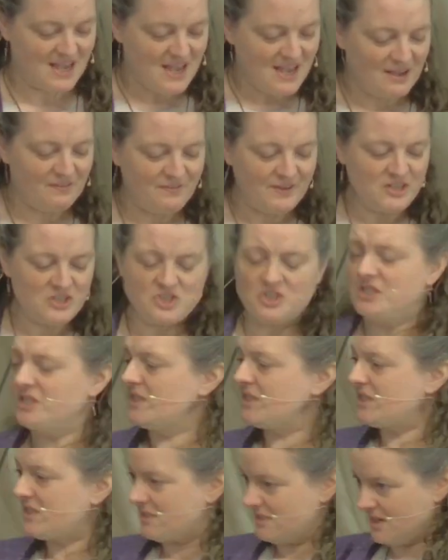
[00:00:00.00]

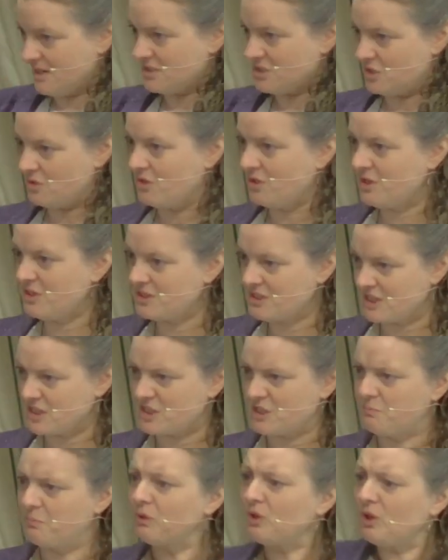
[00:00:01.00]
Ephesians, as you heard, says
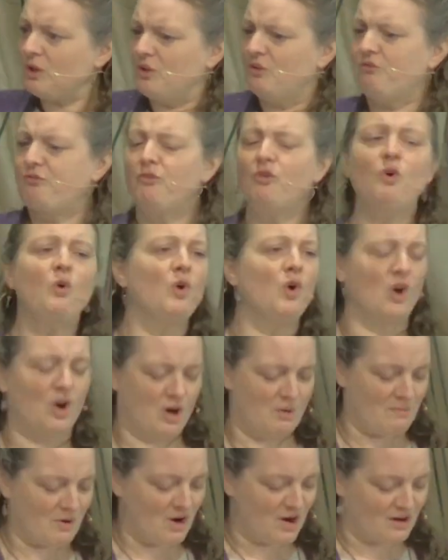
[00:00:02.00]
to put on the full
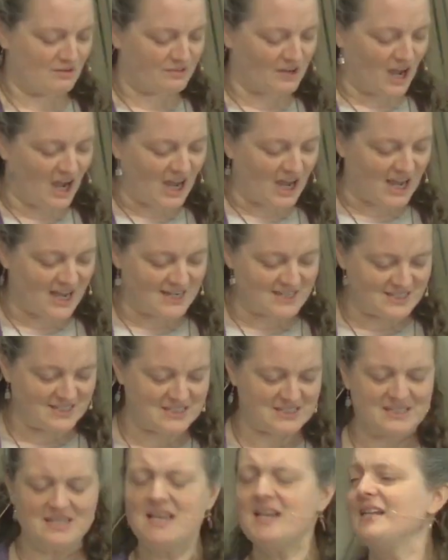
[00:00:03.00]
armor of God, to
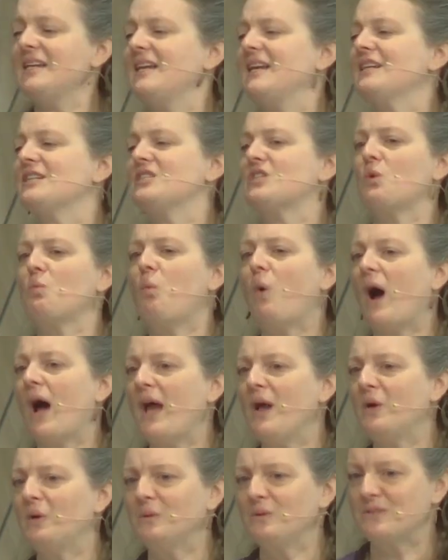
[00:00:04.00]
stand against the
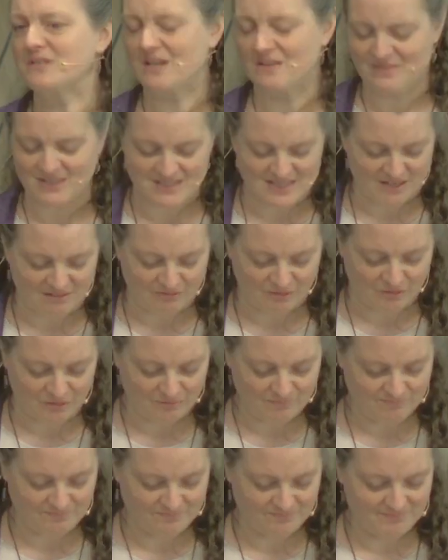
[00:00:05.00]
wiles of the devil.
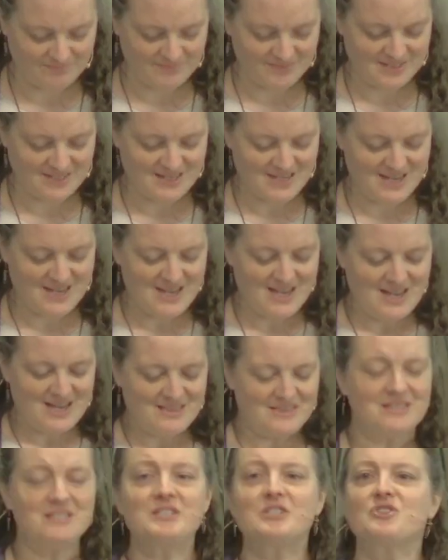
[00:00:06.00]

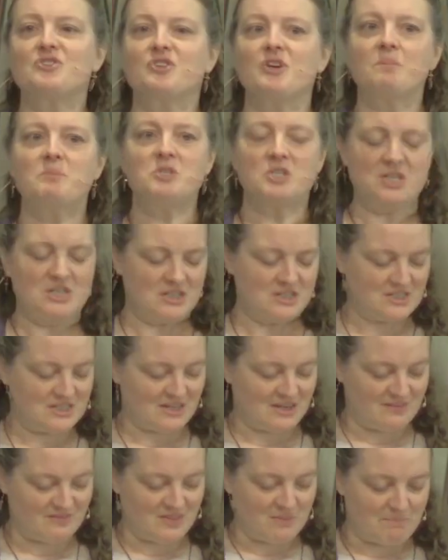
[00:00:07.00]
The descriptions
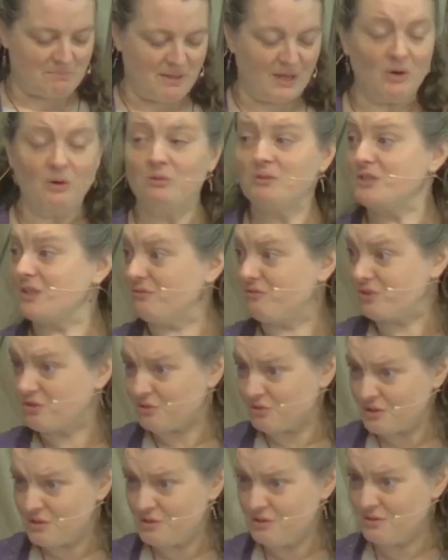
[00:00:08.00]
of the belt of
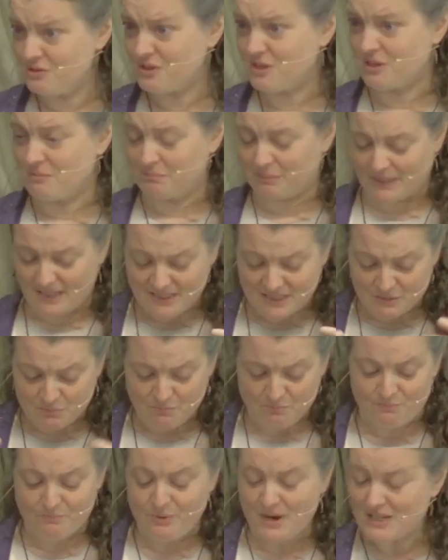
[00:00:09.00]
truth, the
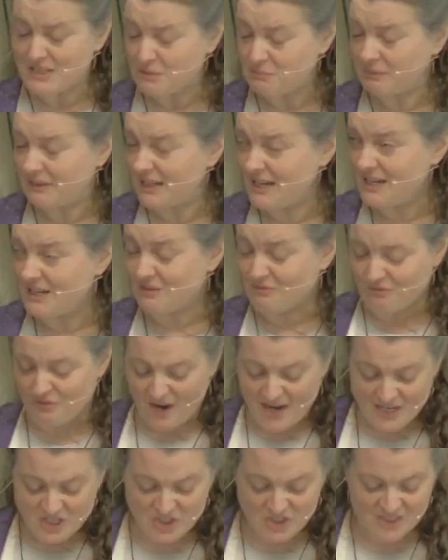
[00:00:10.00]
breastplate of
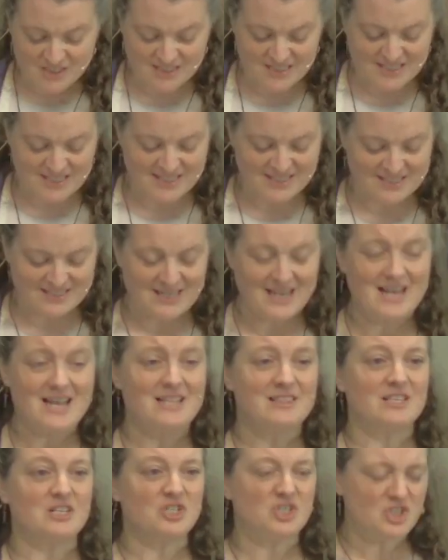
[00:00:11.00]
righteousness,
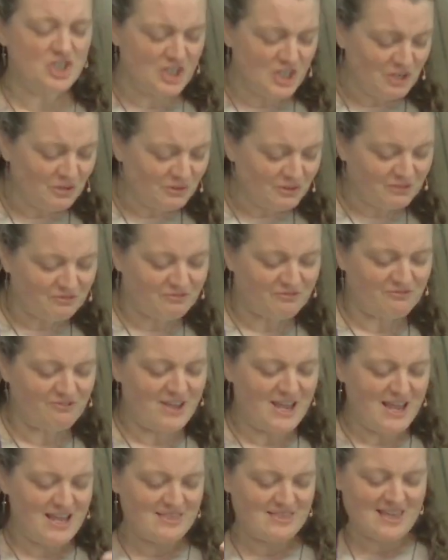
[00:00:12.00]
the shield of
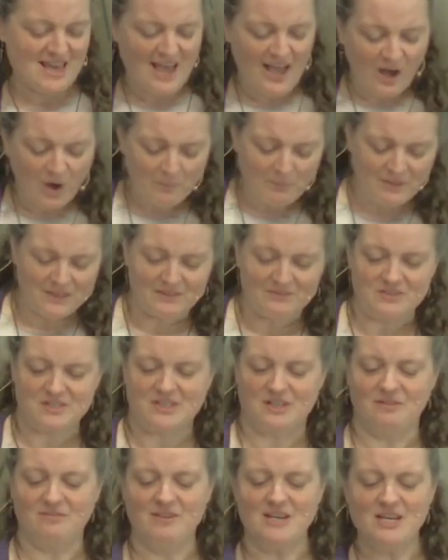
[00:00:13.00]
faith, the helmet of
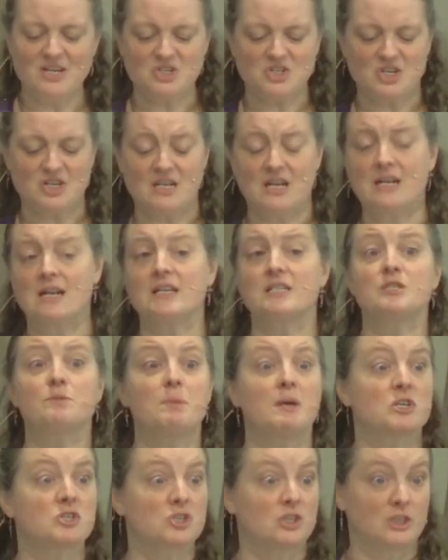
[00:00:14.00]
salvation, and
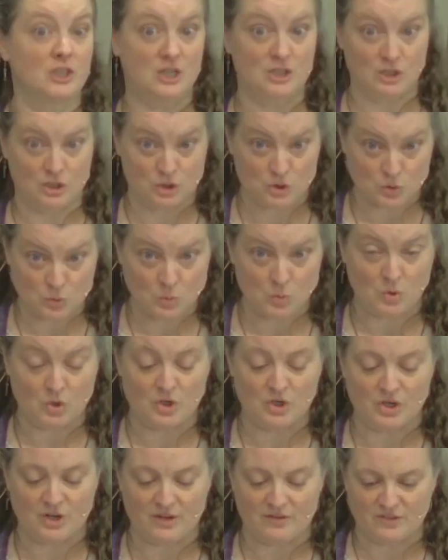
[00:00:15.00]
especially the
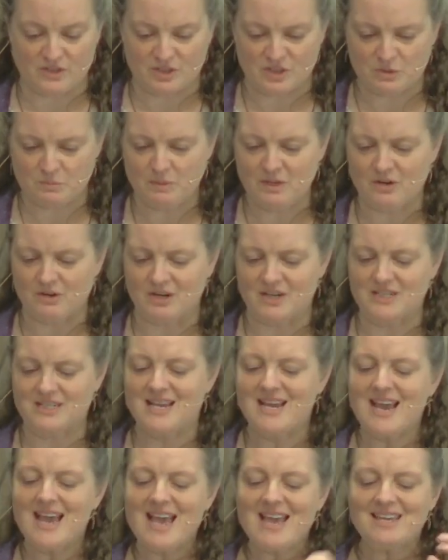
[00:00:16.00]
sword of the Spirit
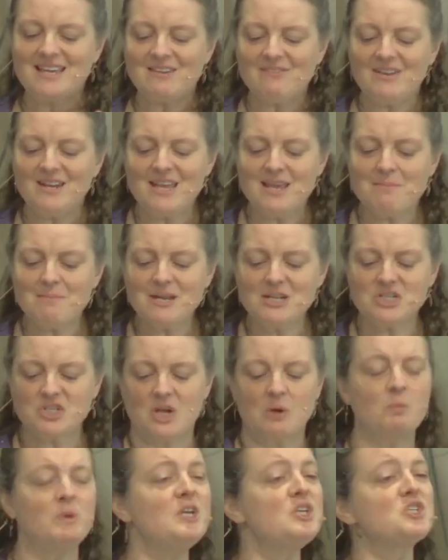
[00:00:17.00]
give an image
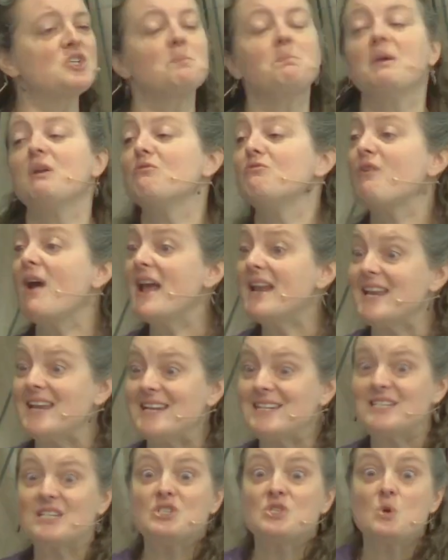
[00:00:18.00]
that we should be ready
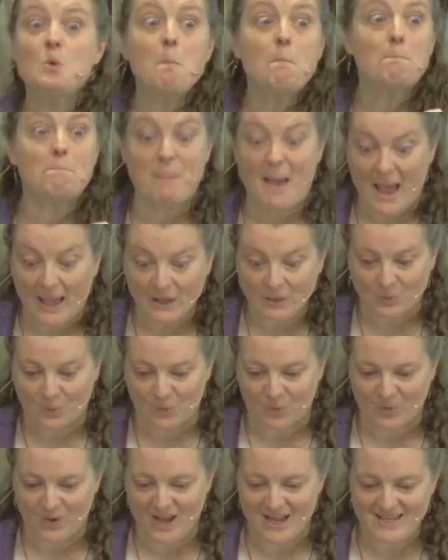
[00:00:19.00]
to do
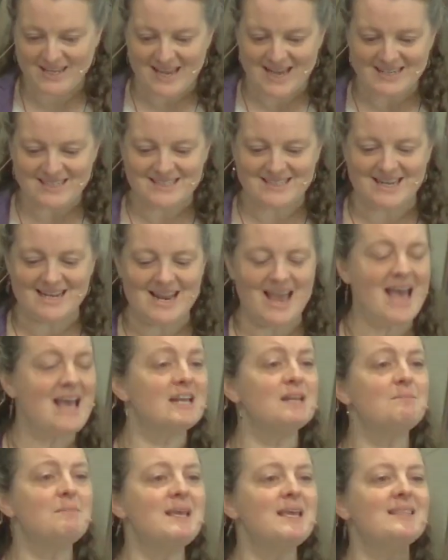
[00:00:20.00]
battle against an
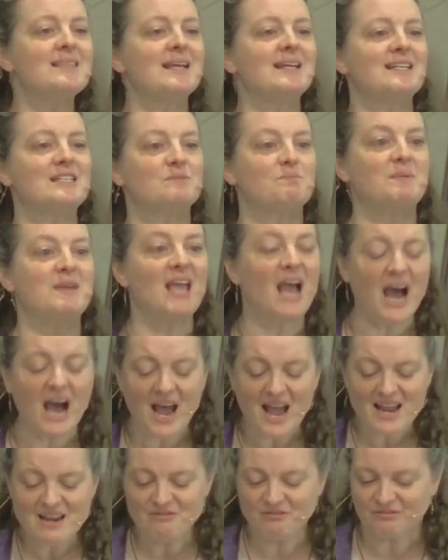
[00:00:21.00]
enemy that is
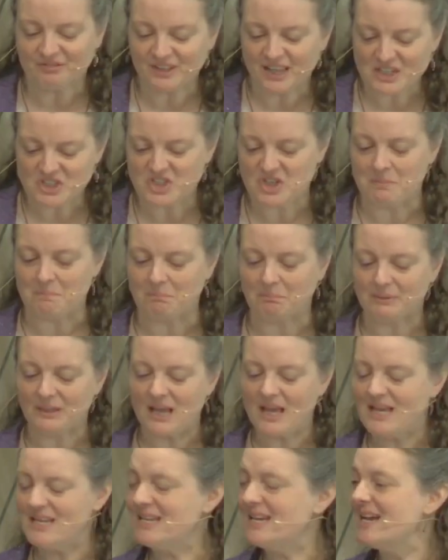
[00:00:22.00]
beyond flesh and
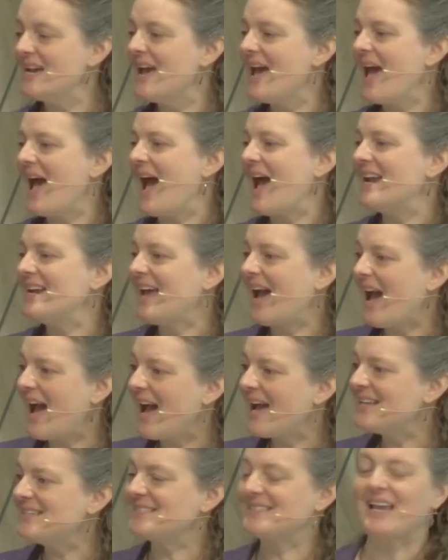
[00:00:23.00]
blood and
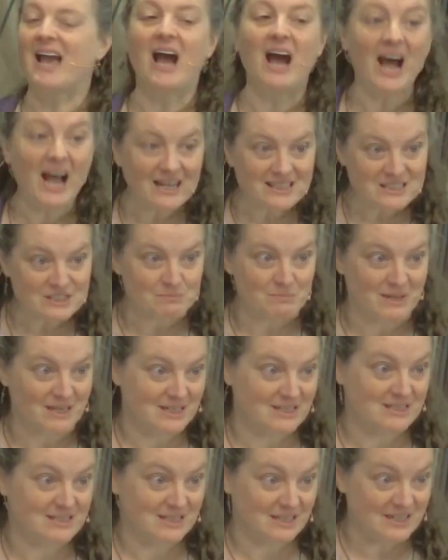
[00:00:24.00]
has
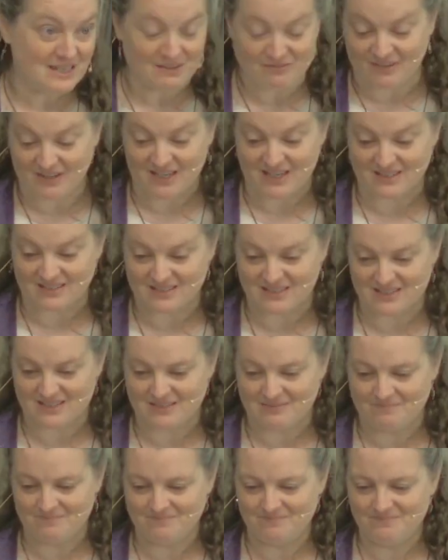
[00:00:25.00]
cosmic significance.
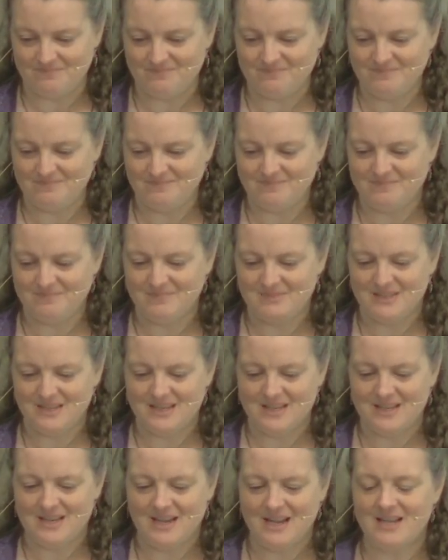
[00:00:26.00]

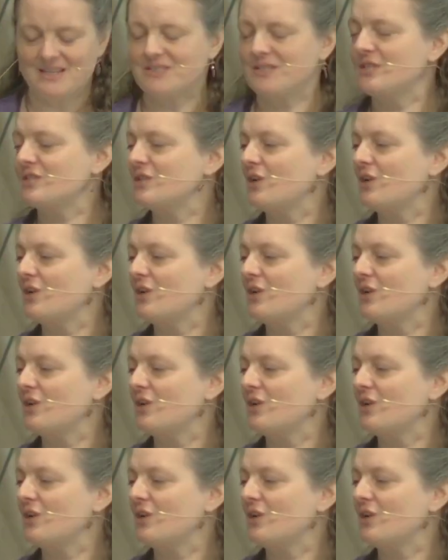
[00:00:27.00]
As is